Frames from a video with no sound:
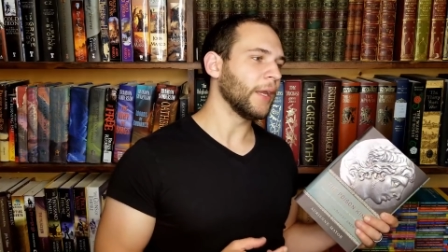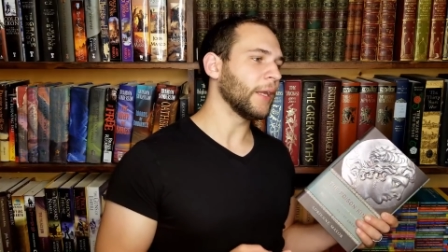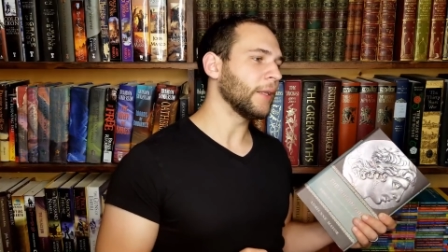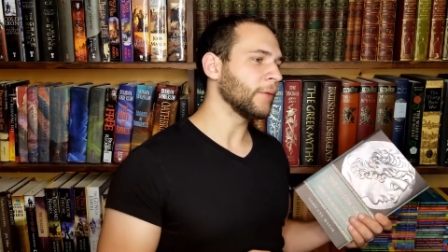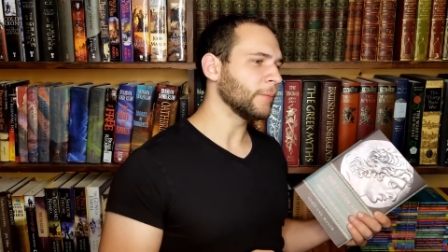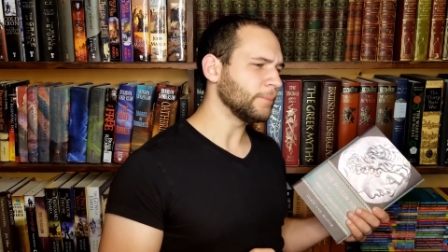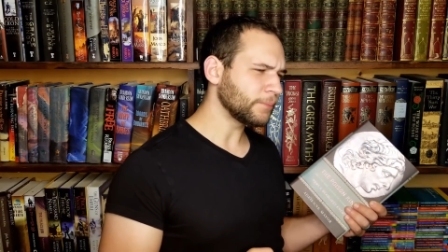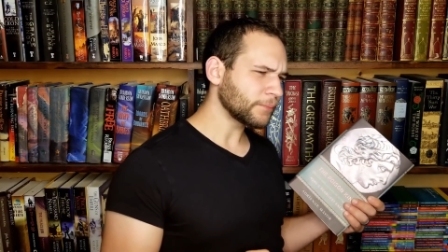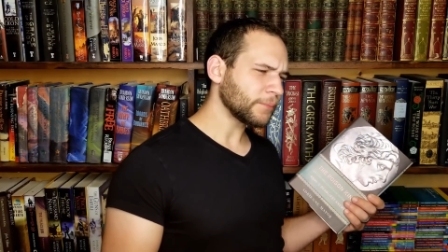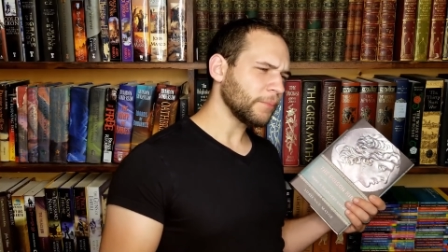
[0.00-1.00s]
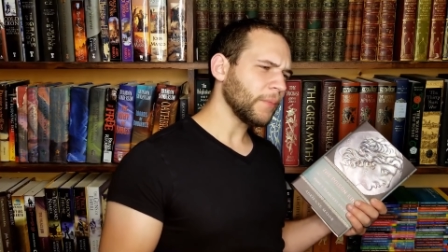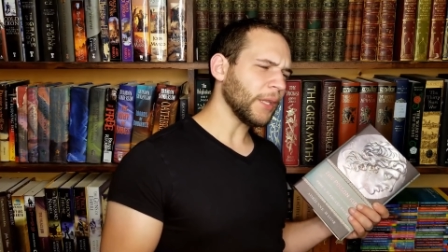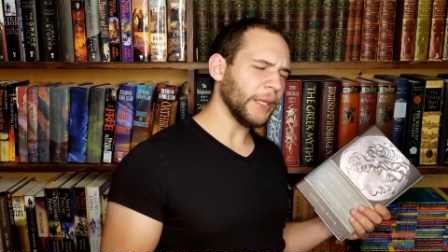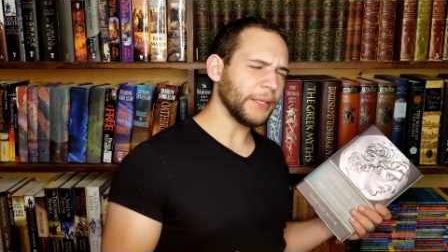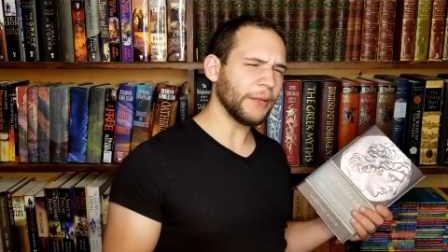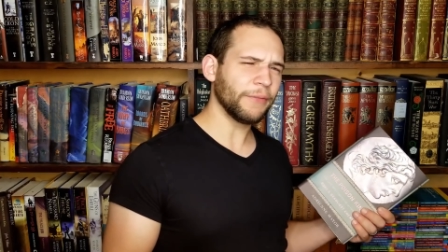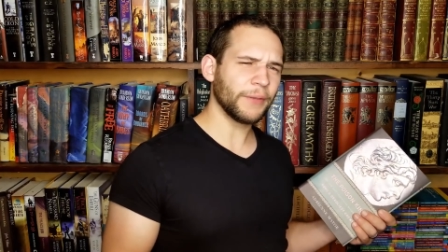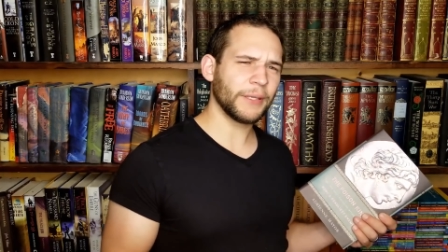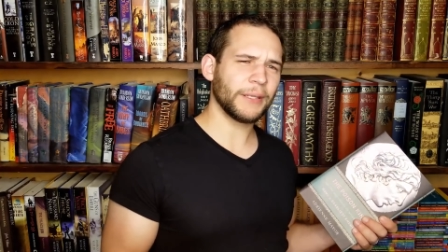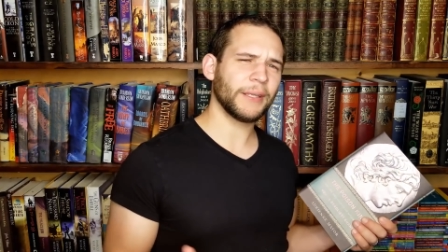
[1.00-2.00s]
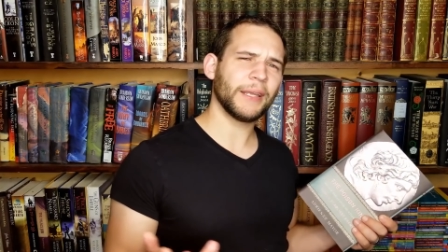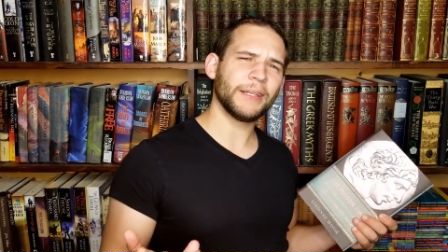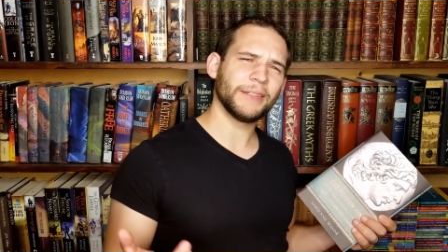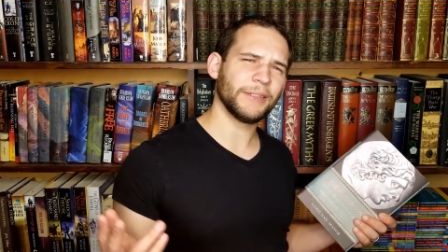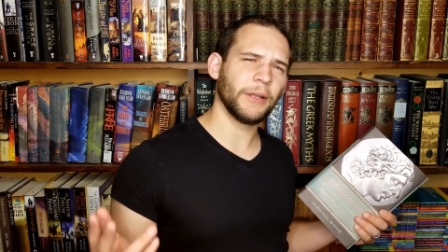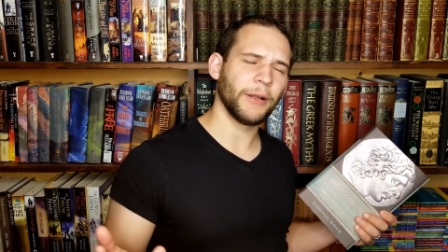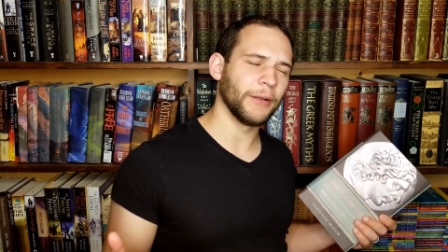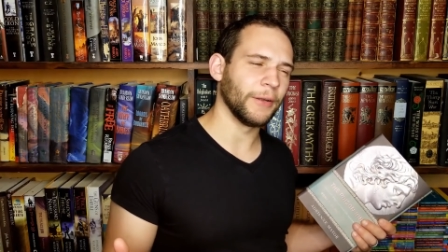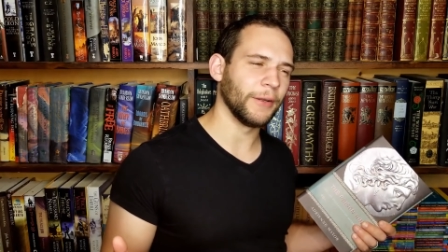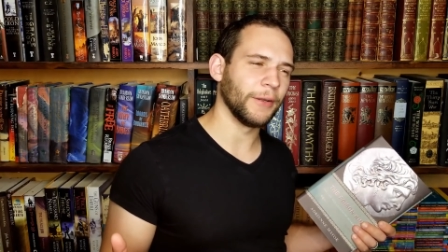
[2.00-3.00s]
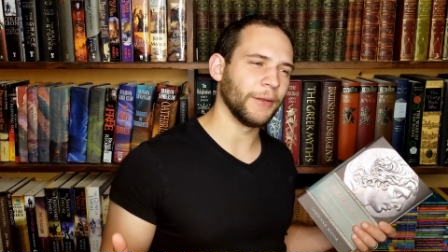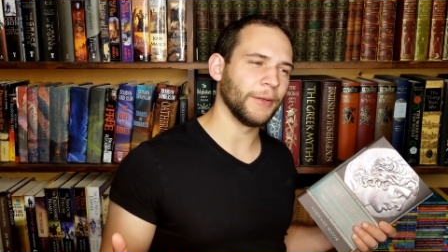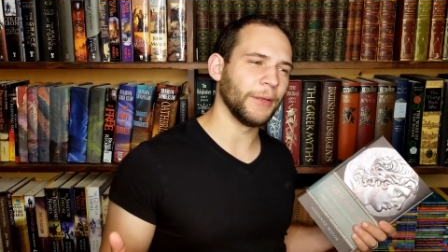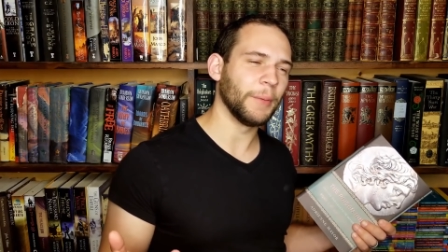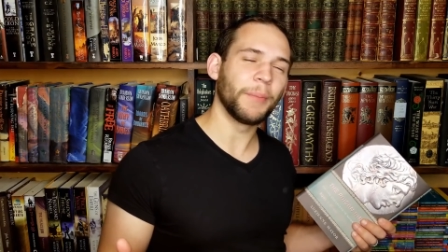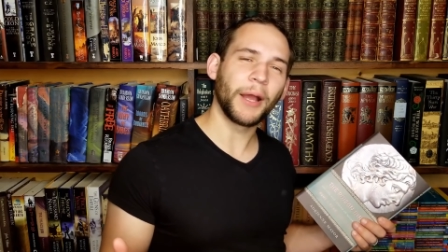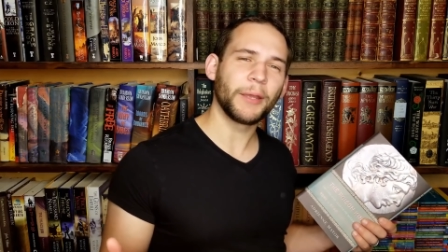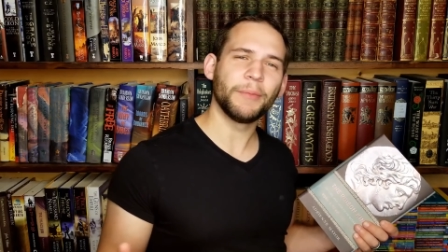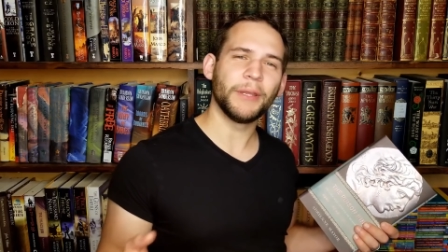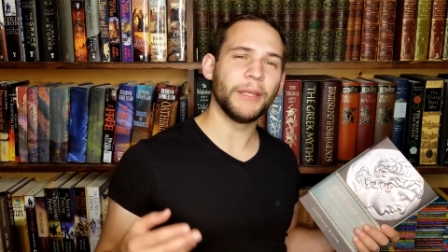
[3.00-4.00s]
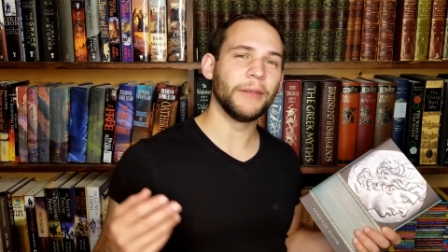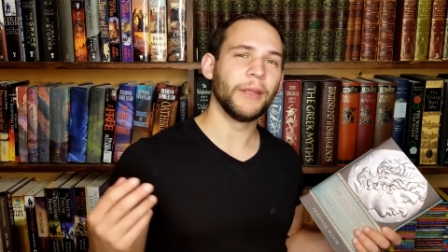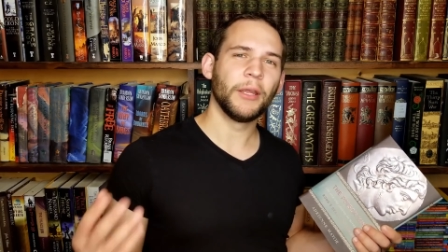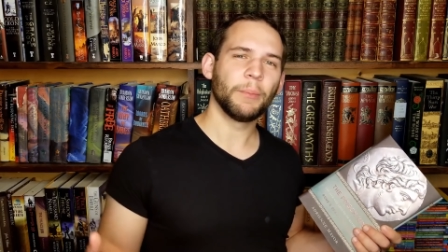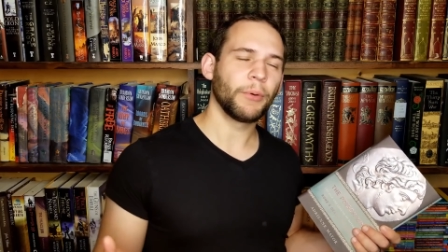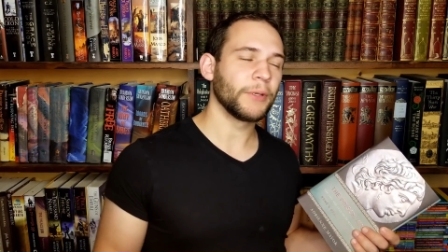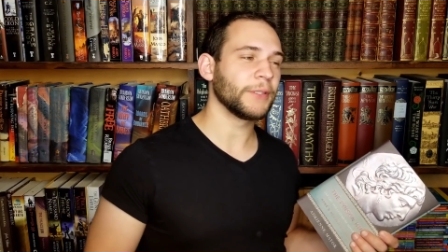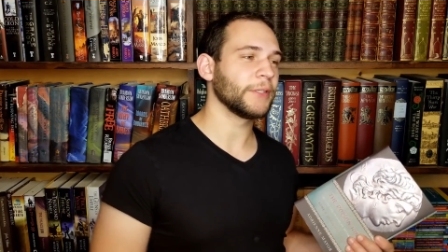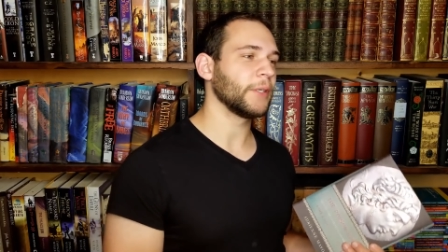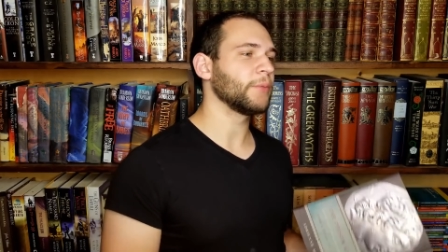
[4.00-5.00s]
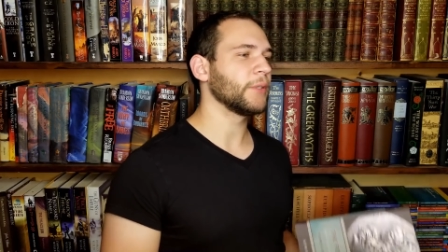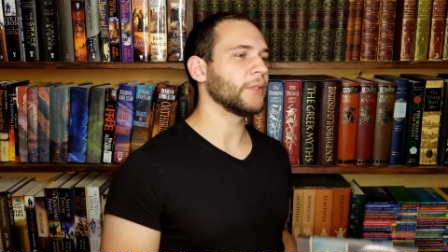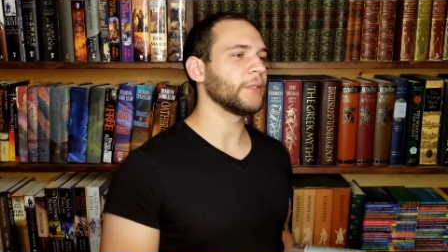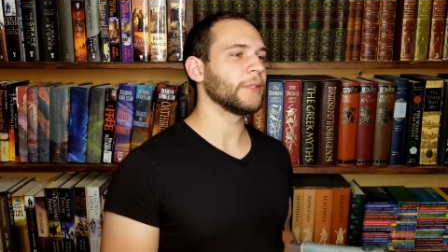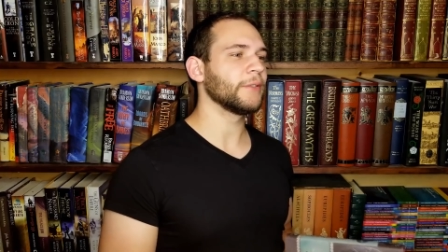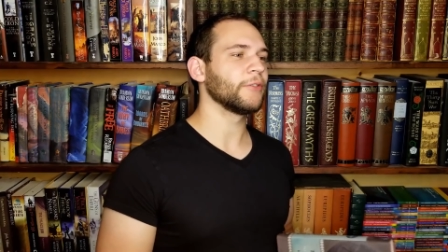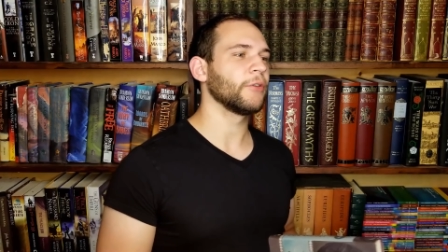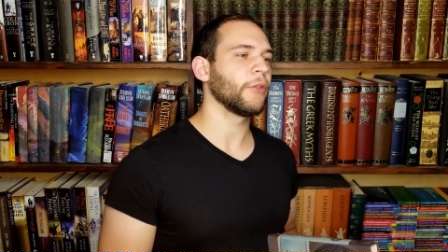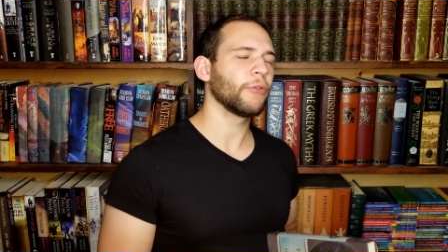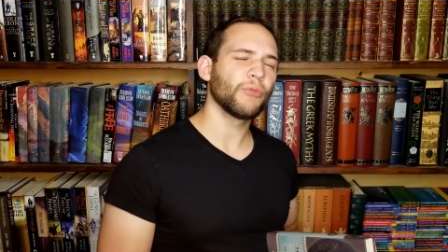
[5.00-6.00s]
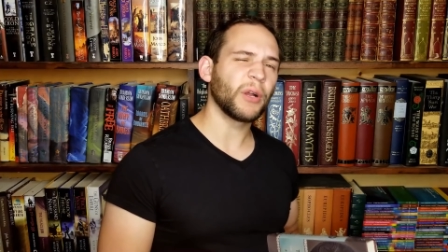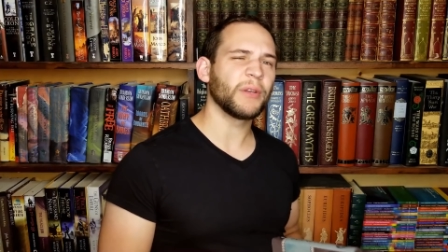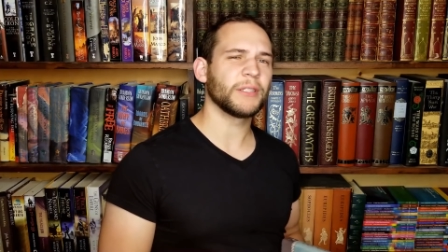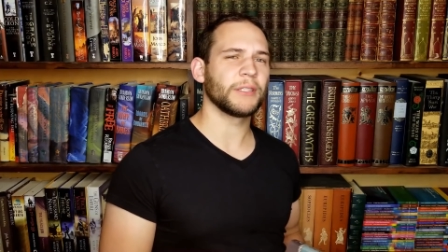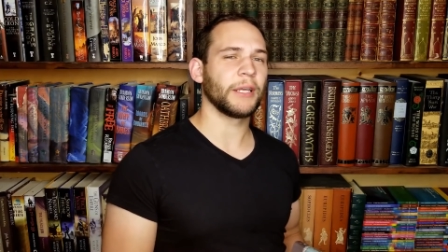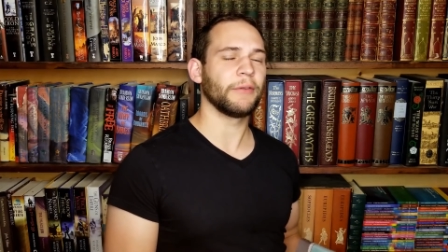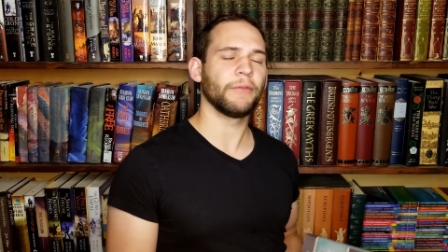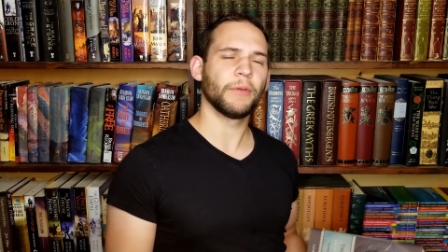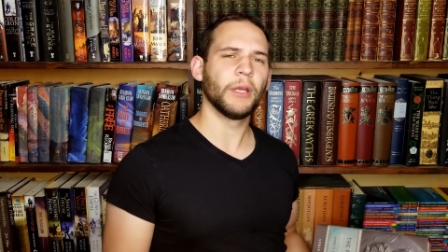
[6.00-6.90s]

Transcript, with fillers: And he definitely uh, imbibed in poisonous substances throughout his life,